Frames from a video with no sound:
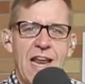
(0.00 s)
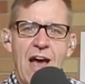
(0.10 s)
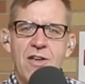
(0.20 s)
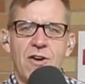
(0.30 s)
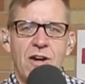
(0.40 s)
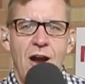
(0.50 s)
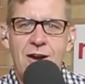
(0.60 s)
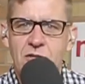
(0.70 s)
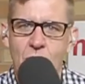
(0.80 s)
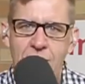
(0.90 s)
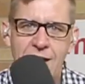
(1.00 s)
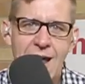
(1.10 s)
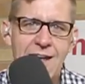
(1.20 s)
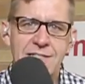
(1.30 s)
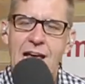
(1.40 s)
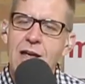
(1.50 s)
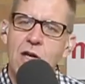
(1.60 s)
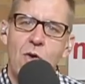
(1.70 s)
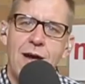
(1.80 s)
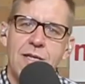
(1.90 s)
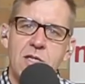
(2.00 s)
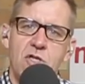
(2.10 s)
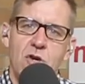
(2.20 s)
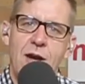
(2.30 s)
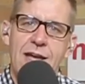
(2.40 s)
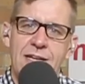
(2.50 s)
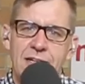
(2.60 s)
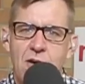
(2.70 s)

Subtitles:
Now your car is organized. Now you can go out and enjoy it.